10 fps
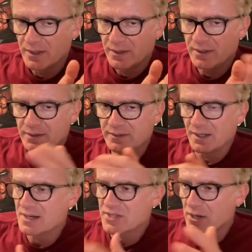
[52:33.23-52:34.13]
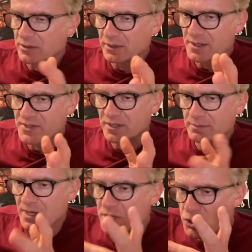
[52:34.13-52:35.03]
He's as ugly as
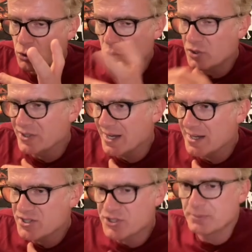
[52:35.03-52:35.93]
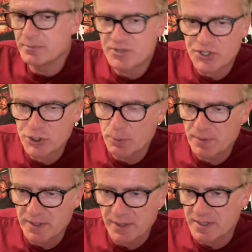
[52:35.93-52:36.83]
him, as short, as
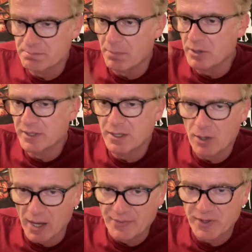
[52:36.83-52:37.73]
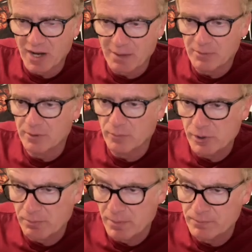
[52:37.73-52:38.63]
stupid in his mugging at the camera.
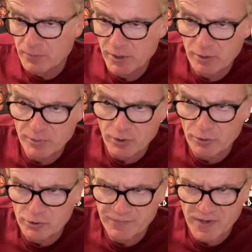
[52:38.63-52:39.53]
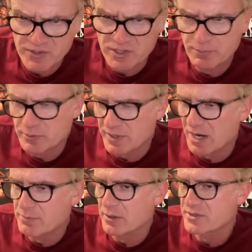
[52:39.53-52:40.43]
With all those faces he puts with the
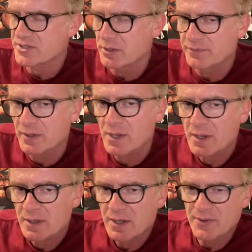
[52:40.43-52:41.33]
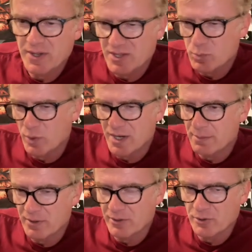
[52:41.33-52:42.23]
eyebrows and stuff. I think he has one
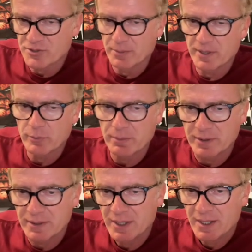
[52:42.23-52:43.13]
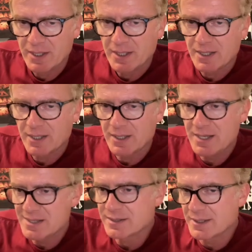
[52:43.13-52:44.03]
eyebrow that goes up anyway, but
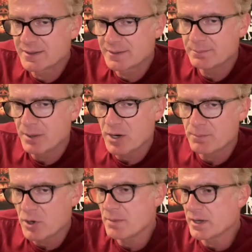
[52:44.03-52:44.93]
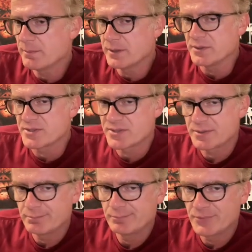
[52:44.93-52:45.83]
he's like Brian Michael
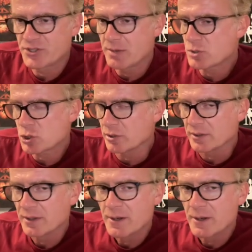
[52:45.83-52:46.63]
Bendis. Same shit.